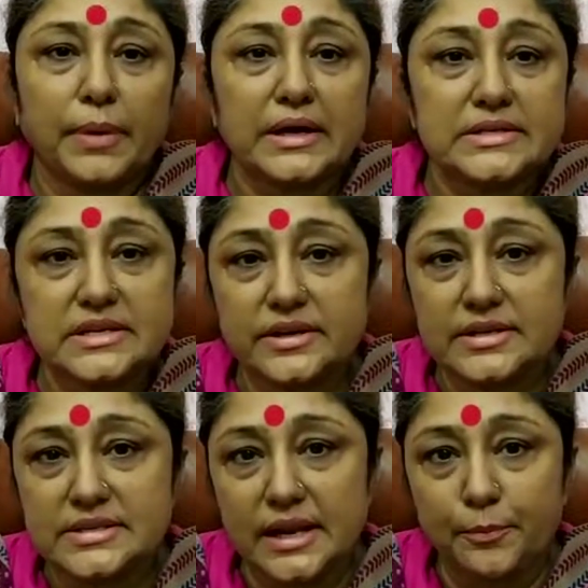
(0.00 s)

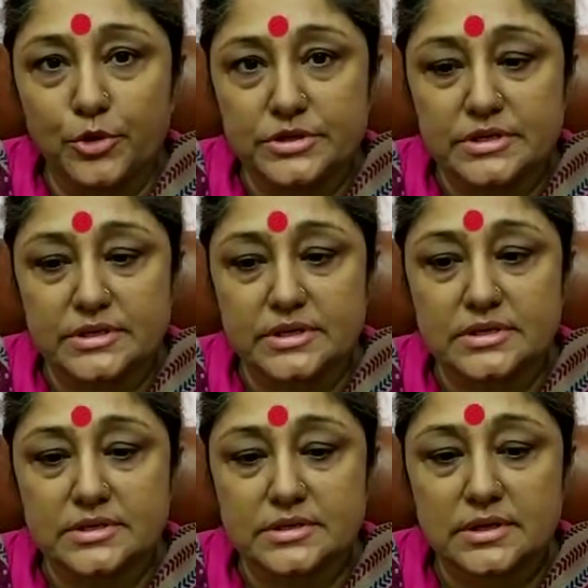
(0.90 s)
Bacterial cell
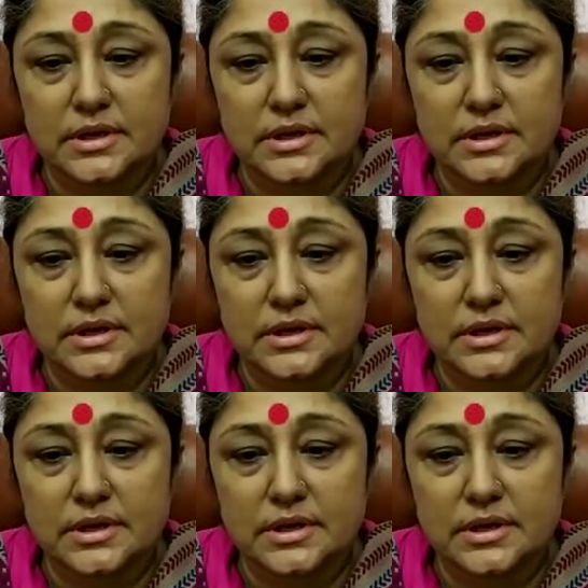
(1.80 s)
possesses